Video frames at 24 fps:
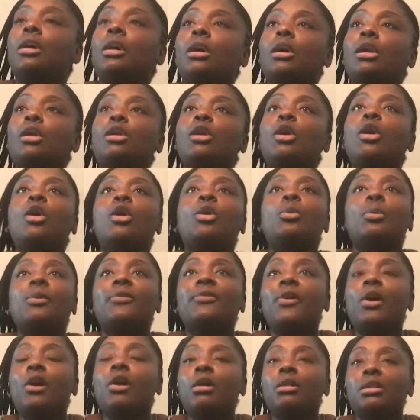along
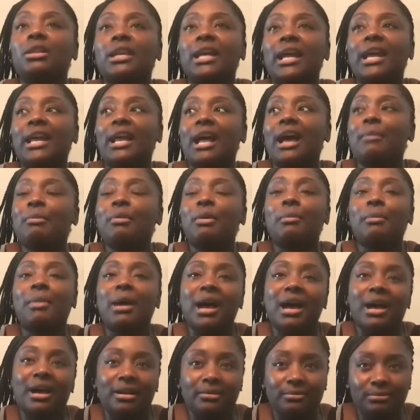with all of that, I'm a
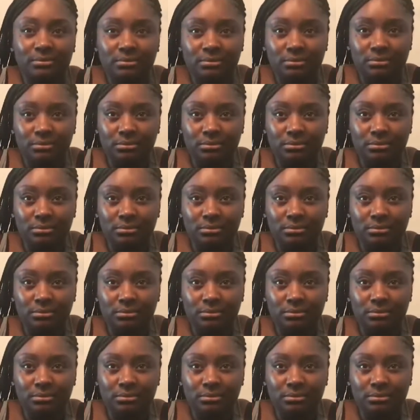mom